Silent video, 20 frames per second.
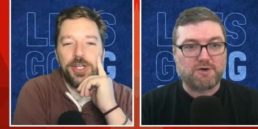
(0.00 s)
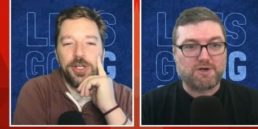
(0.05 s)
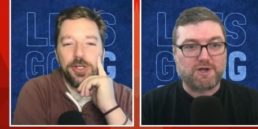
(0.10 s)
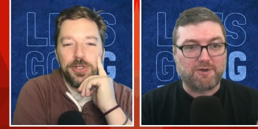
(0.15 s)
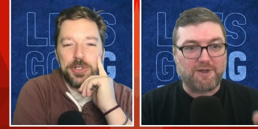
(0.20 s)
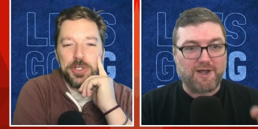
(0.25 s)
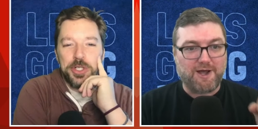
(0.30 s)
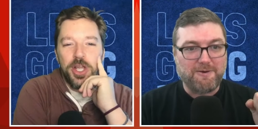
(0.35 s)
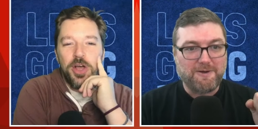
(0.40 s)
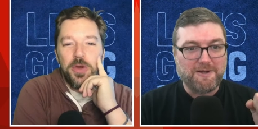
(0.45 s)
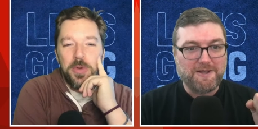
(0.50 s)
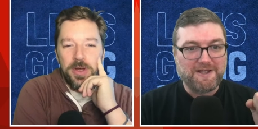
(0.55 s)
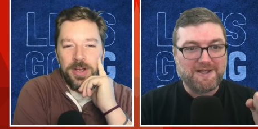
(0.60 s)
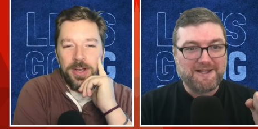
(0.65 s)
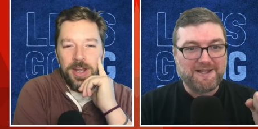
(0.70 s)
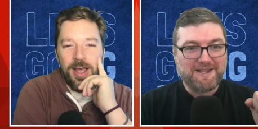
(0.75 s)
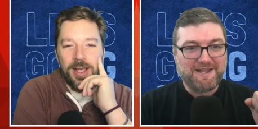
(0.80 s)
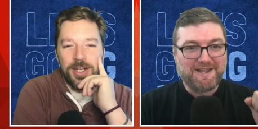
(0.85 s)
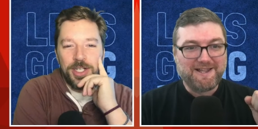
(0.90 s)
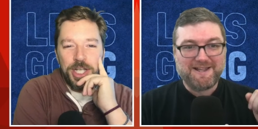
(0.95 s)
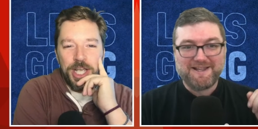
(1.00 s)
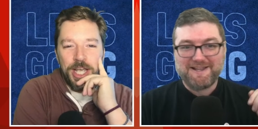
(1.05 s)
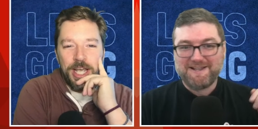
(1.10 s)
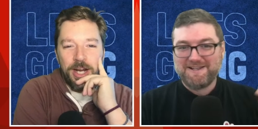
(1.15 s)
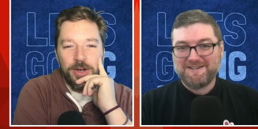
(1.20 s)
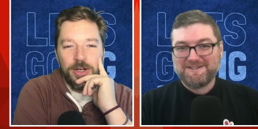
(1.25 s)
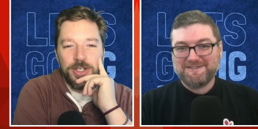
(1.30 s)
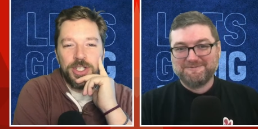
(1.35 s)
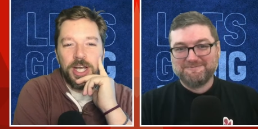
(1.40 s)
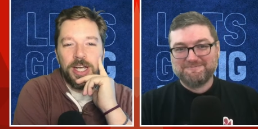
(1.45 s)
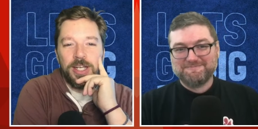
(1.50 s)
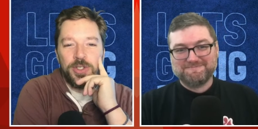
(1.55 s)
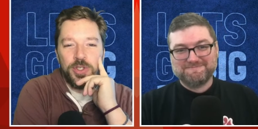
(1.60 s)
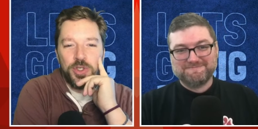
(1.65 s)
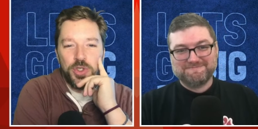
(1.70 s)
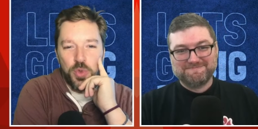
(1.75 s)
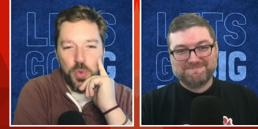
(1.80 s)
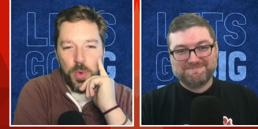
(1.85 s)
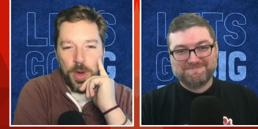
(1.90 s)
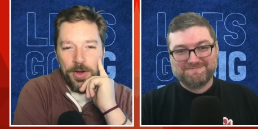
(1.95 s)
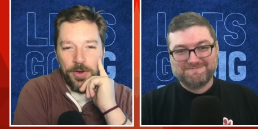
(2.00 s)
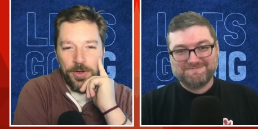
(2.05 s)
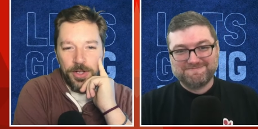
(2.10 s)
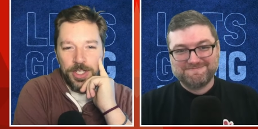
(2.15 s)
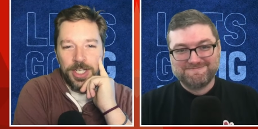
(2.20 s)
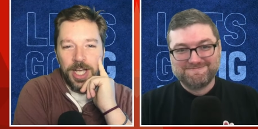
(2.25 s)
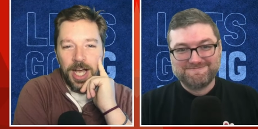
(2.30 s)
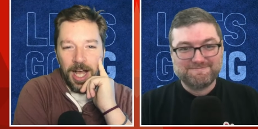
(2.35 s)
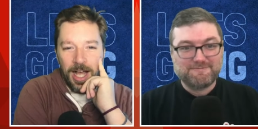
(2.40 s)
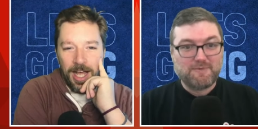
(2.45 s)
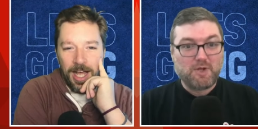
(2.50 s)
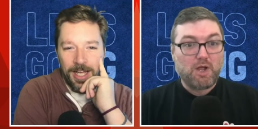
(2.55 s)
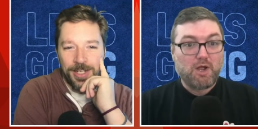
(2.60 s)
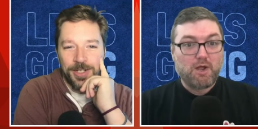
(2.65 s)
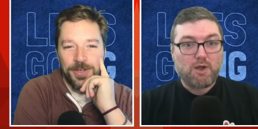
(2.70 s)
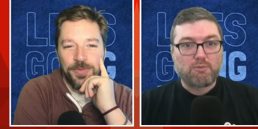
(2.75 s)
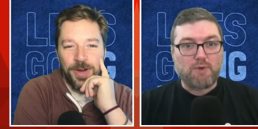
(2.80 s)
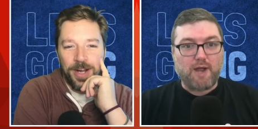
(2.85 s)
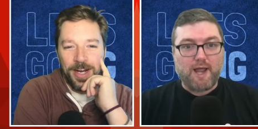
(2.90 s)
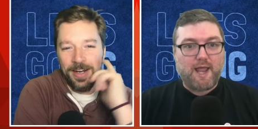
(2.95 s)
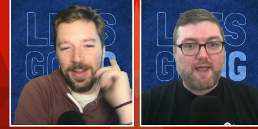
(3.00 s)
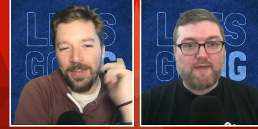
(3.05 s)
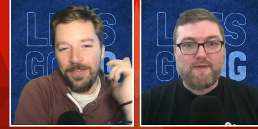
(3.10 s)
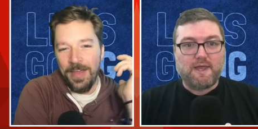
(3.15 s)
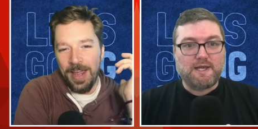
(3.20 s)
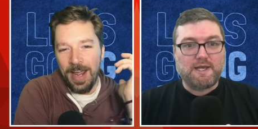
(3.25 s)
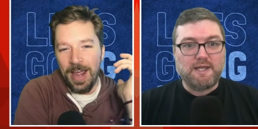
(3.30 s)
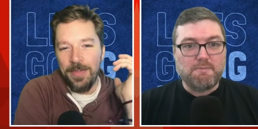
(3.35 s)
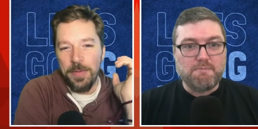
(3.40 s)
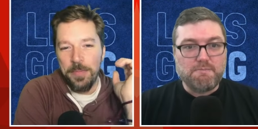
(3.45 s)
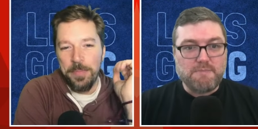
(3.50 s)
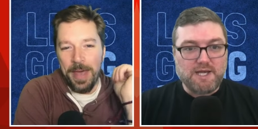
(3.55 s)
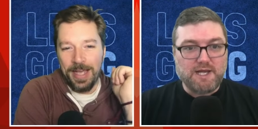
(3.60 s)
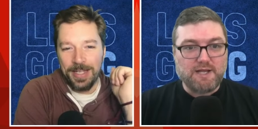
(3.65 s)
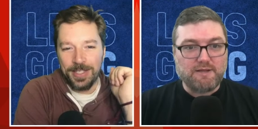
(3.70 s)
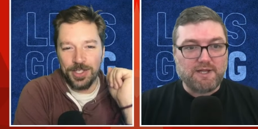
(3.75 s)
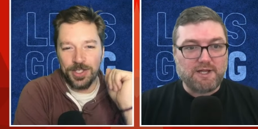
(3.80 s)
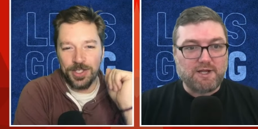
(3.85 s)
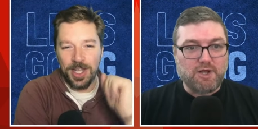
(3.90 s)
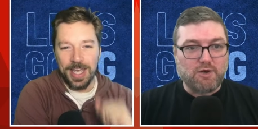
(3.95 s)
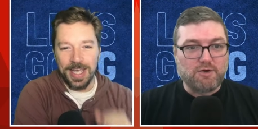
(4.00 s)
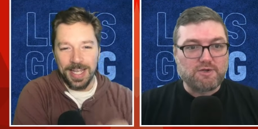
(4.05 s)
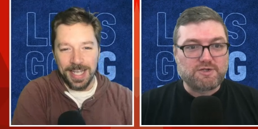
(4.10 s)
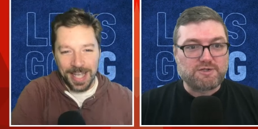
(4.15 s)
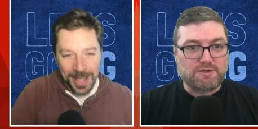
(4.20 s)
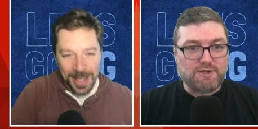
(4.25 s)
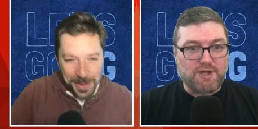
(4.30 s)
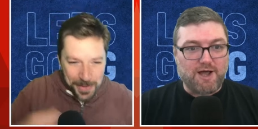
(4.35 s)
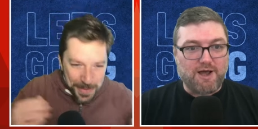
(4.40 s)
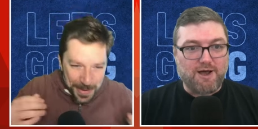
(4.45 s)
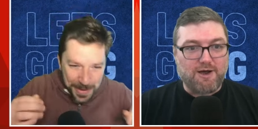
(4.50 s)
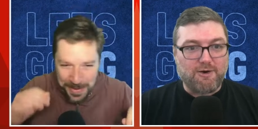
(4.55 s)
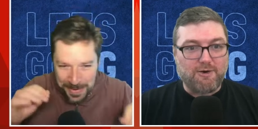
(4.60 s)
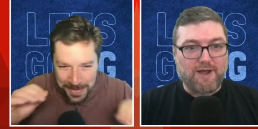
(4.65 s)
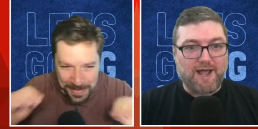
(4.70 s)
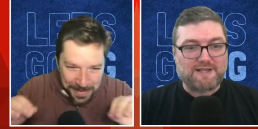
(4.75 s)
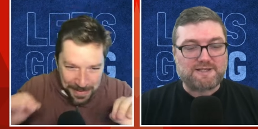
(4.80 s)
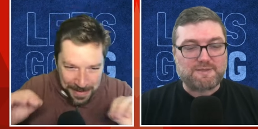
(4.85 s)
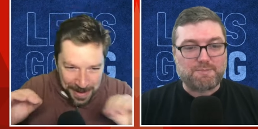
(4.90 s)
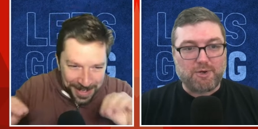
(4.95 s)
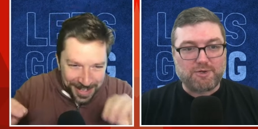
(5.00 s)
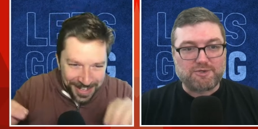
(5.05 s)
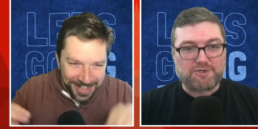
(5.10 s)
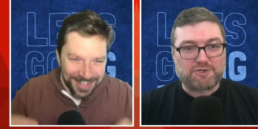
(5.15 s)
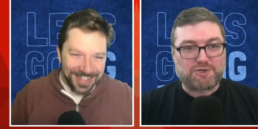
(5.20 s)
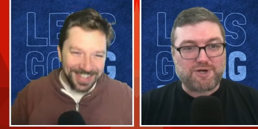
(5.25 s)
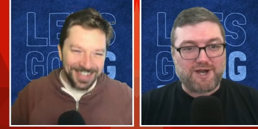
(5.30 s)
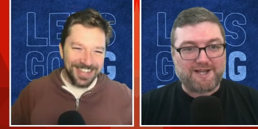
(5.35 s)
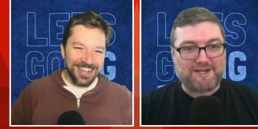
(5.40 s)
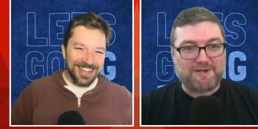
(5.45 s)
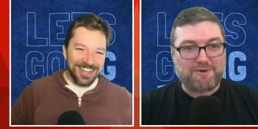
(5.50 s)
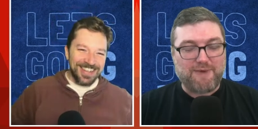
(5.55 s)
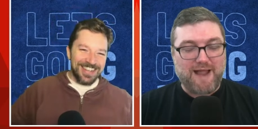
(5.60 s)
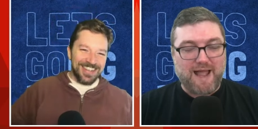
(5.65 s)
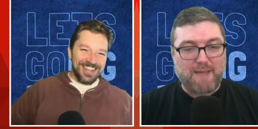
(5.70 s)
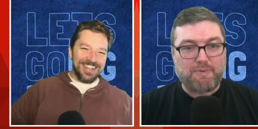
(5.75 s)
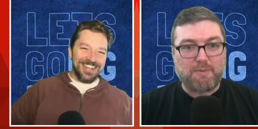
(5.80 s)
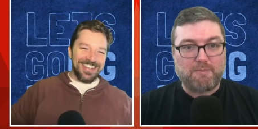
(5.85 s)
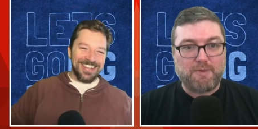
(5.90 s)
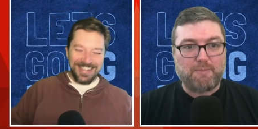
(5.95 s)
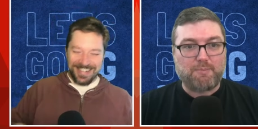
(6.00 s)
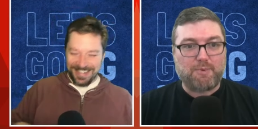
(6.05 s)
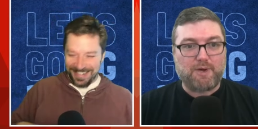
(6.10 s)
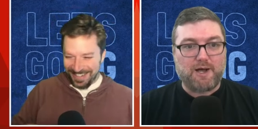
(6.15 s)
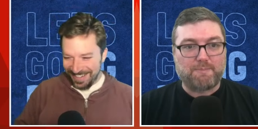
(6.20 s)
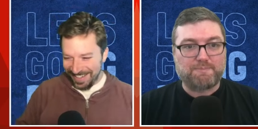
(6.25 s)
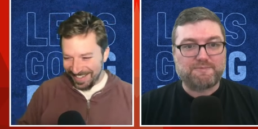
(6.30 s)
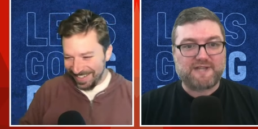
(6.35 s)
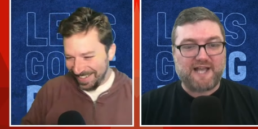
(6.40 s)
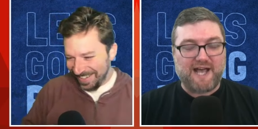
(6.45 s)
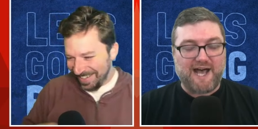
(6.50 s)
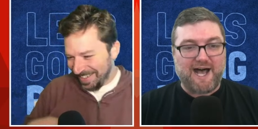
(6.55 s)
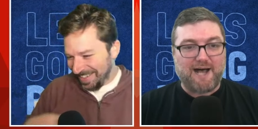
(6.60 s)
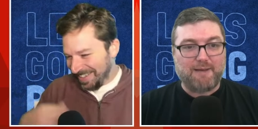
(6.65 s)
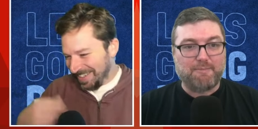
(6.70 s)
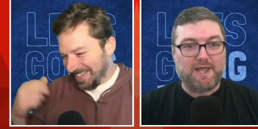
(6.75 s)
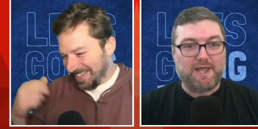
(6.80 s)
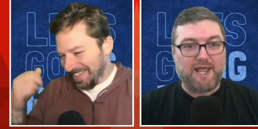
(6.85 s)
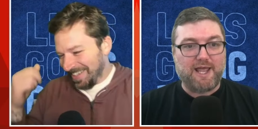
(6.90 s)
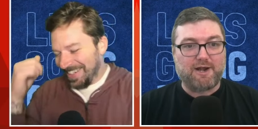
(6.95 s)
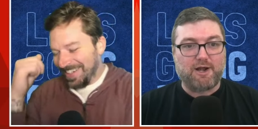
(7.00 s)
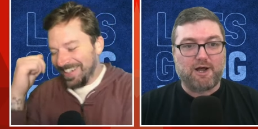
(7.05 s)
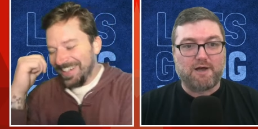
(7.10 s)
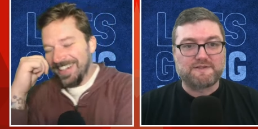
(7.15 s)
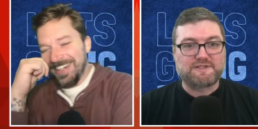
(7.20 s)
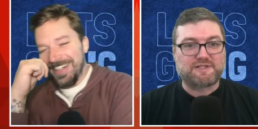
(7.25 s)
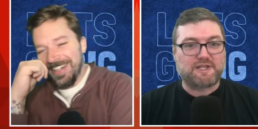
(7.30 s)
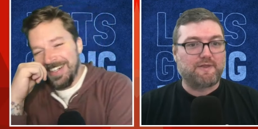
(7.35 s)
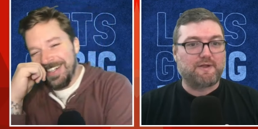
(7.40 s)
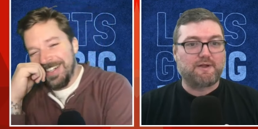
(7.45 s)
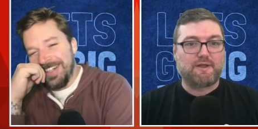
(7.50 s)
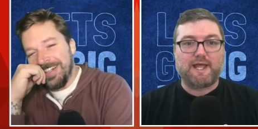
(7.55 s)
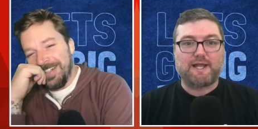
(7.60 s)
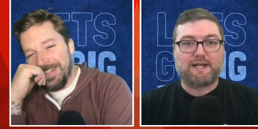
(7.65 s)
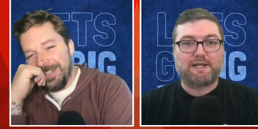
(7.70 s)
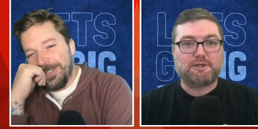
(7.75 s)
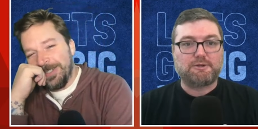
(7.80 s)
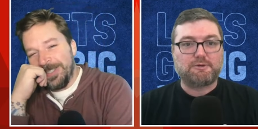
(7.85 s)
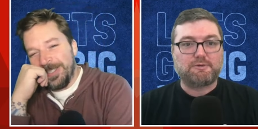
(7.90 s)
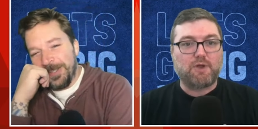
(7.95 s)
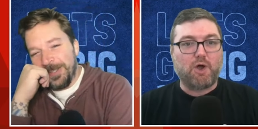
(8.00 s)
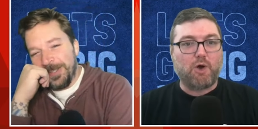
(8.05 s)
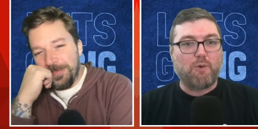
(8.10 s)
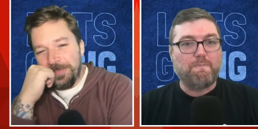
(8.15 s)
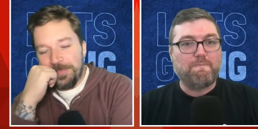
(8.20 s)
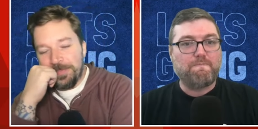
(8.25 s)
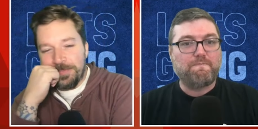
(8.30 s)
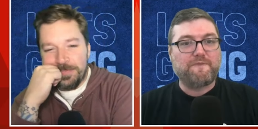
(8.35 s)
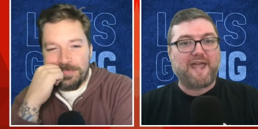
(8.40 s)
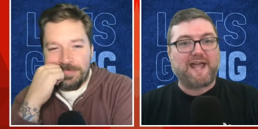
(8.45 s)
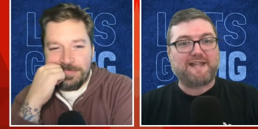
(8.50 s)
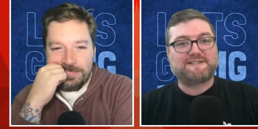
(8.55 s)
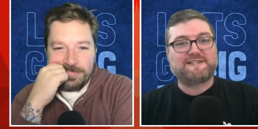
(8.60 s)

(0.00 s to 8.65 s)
Speaker 1: goes low on Najee Harris, I swear to God.
Speaker 2: Right. And then he immediately goes low as opposed to trying to wrap him up top. And all of a sudden they're like, nope, that's